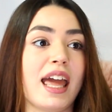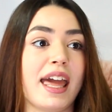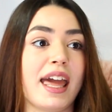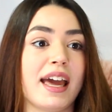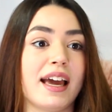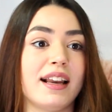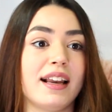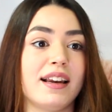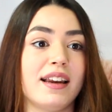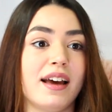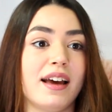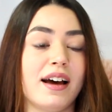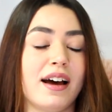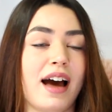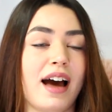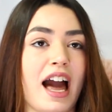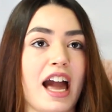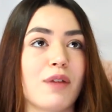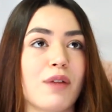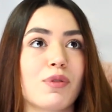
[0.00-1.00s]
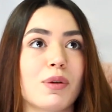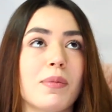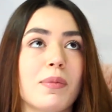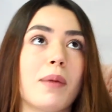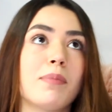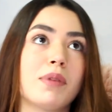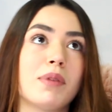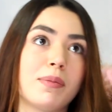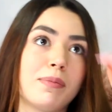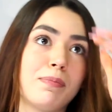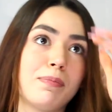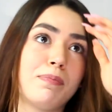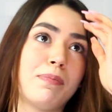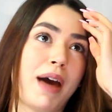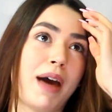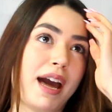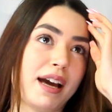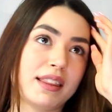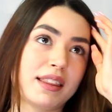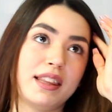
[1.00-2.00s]
And I remember
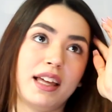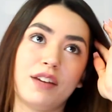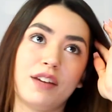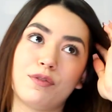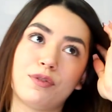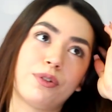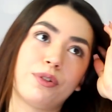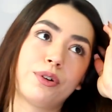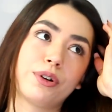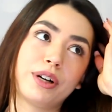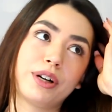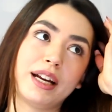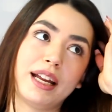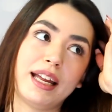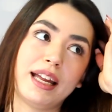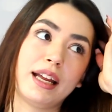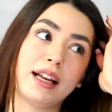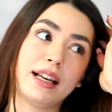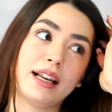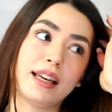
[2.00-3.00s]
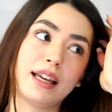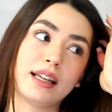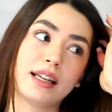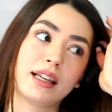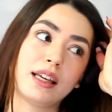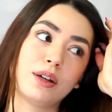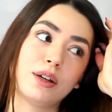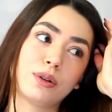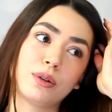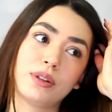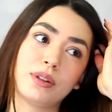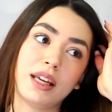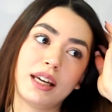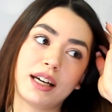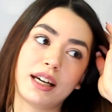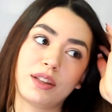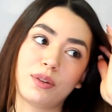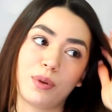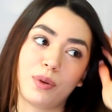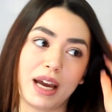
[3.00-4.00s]
back then for Ikletki
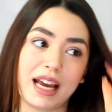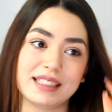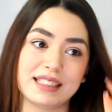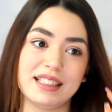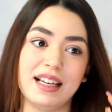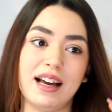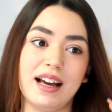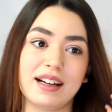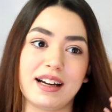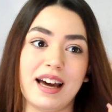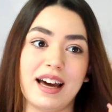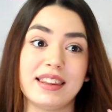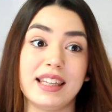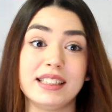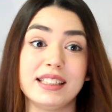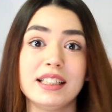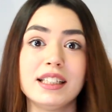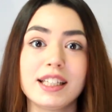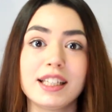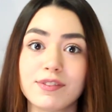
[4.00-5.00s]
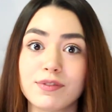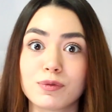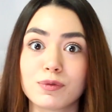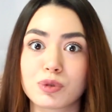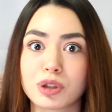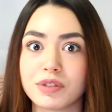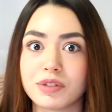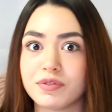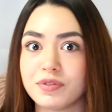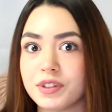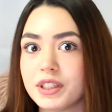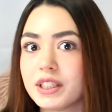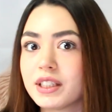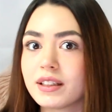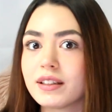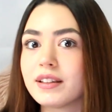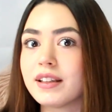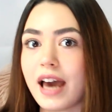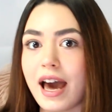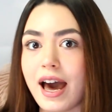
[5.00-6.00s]
Kodeka to Eslaga, they didn't even
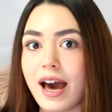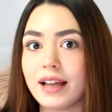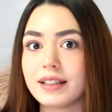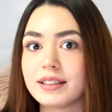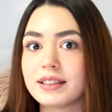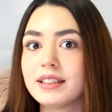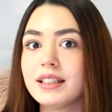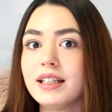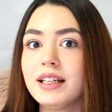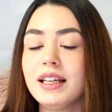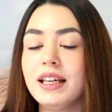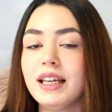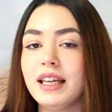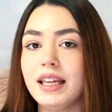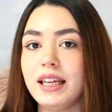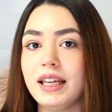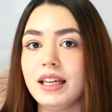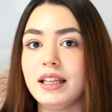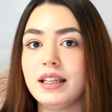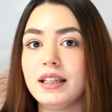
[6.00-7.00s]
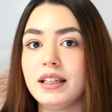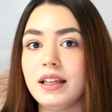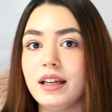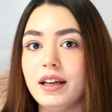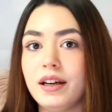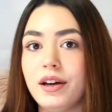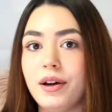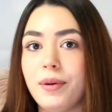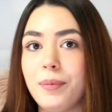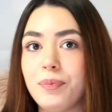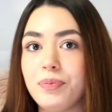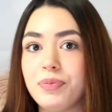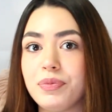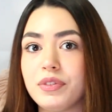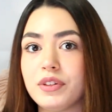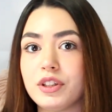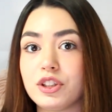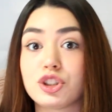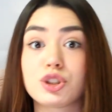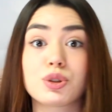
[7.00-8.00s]
reveal that in
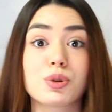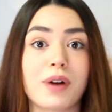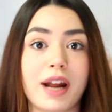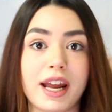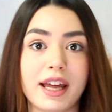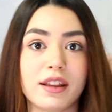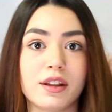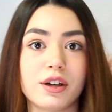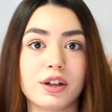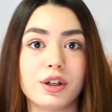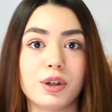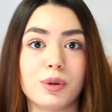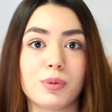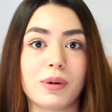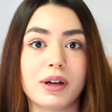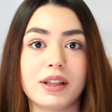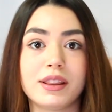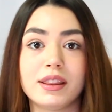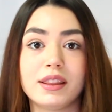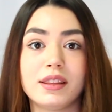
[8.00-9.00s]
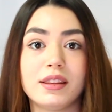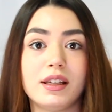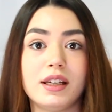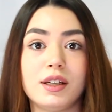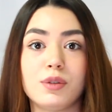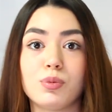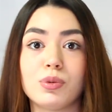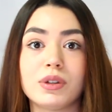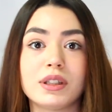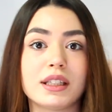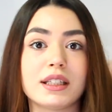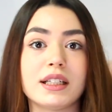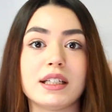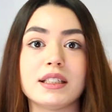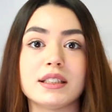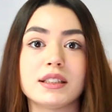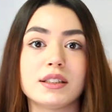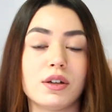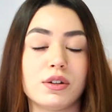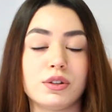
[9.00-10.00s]
the trailer when it
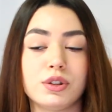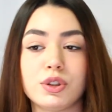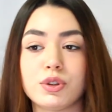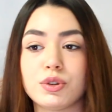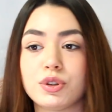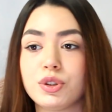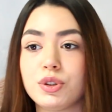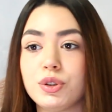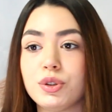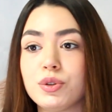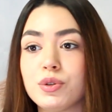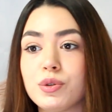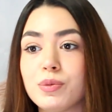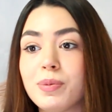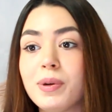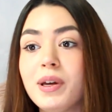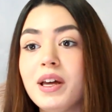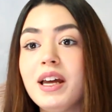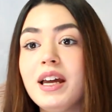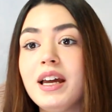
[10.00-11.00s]
released on YouTube.